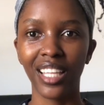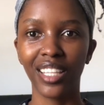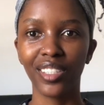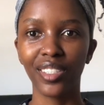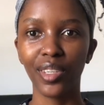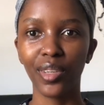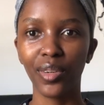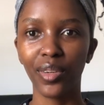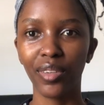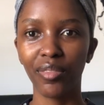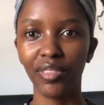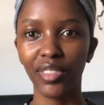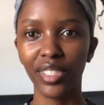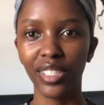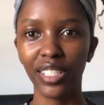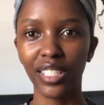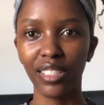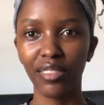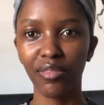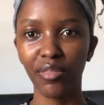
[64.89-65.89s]
So
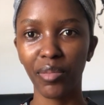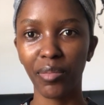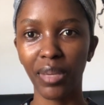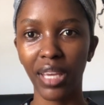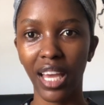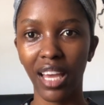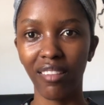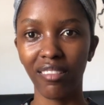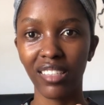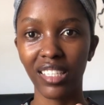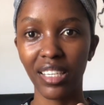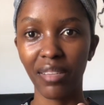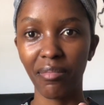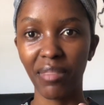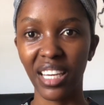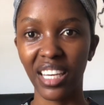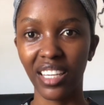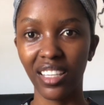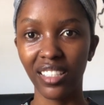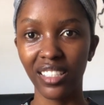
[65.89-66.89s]
unfortunately for me, I haven't done
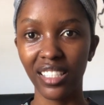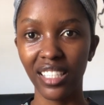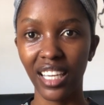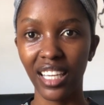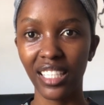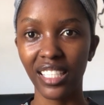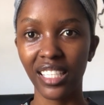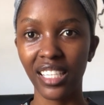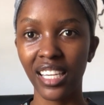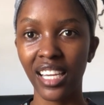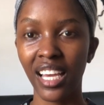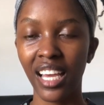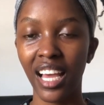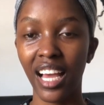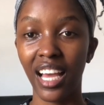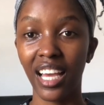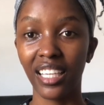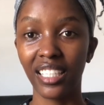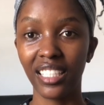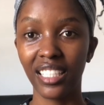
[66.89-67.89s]
my nails yet.
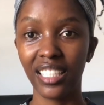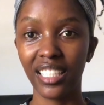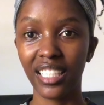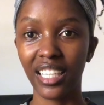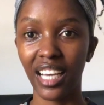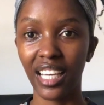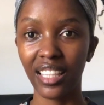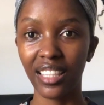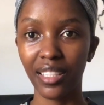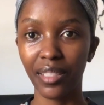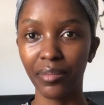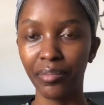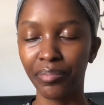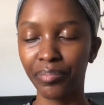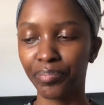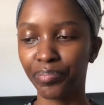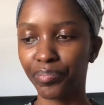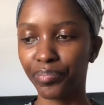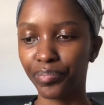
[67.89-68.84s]
I actually cut them.